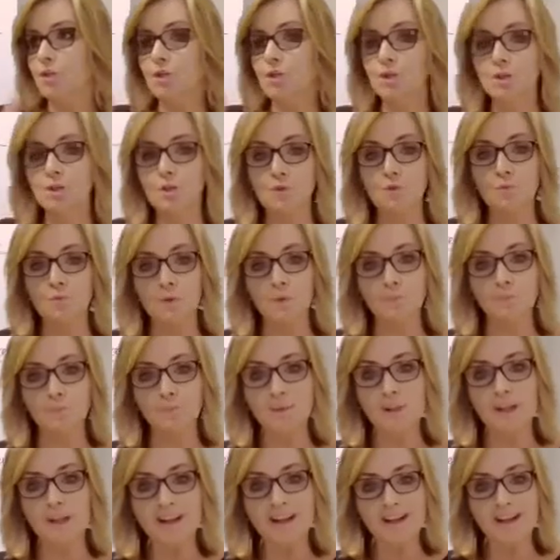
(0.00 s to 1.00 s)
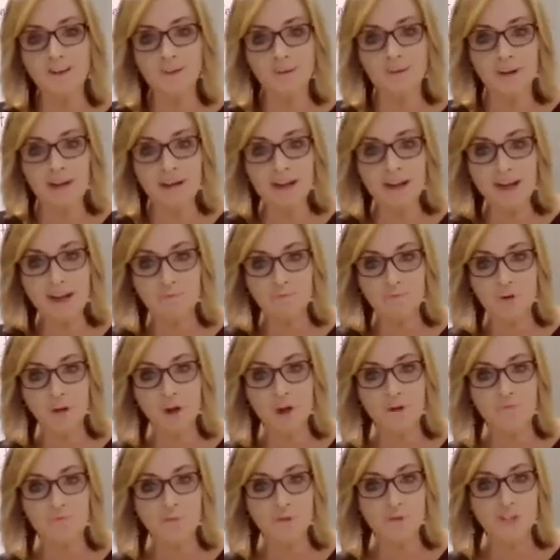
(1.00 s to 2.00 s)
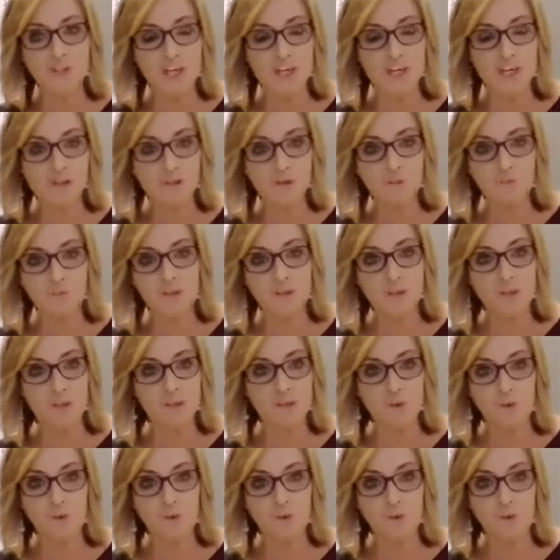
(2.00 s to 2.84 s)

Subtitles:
to have conversation with other